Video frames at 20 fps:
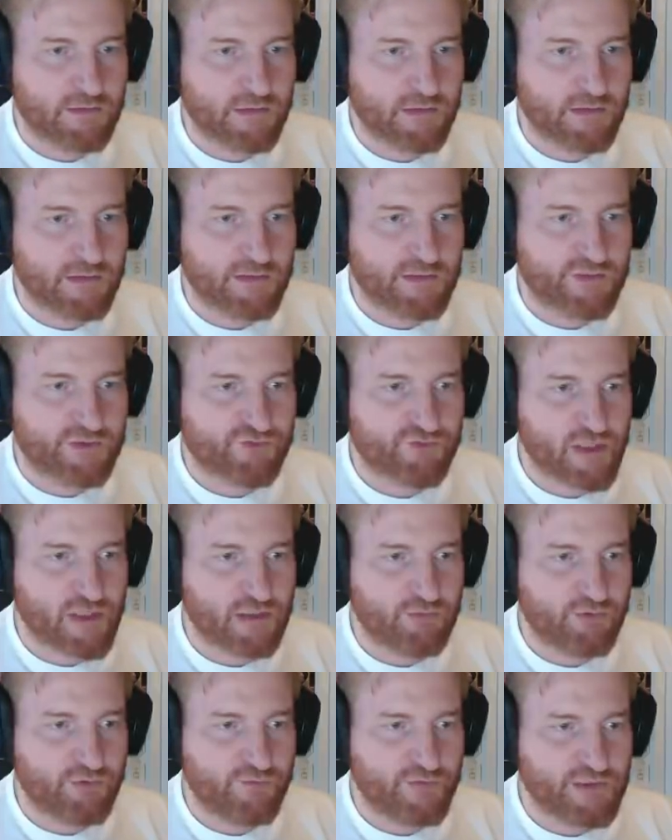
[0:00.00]
let's try and
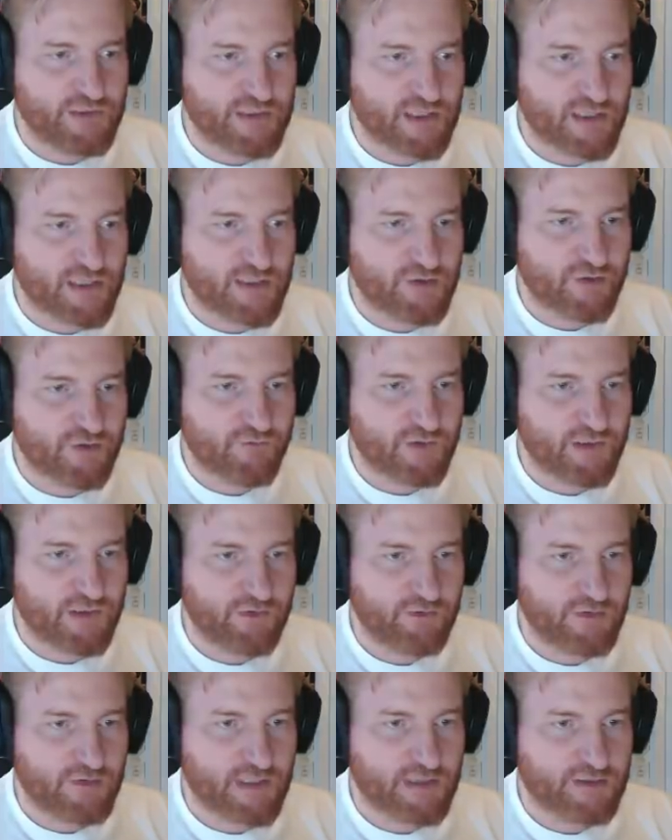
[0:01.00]
move these guys over here to
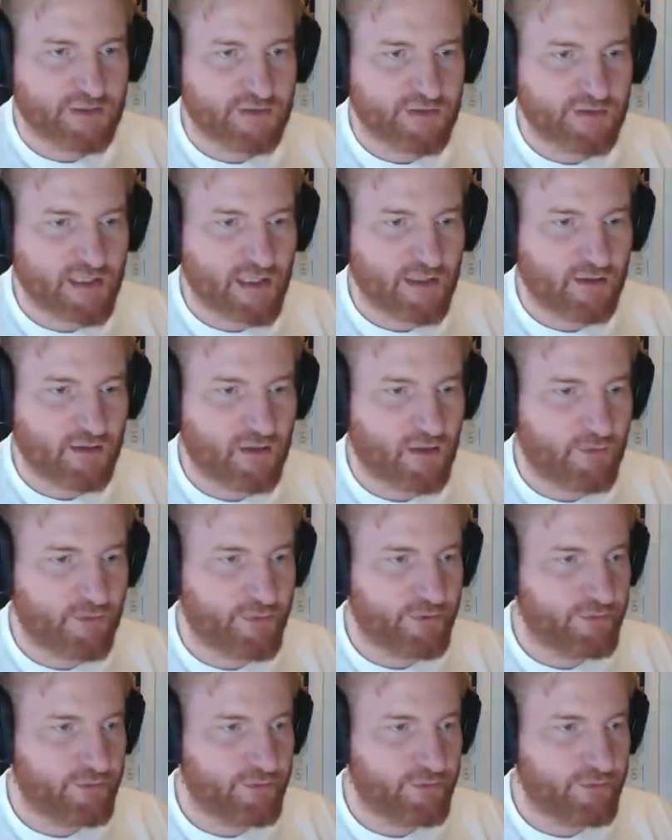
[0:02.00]
get to that Humber.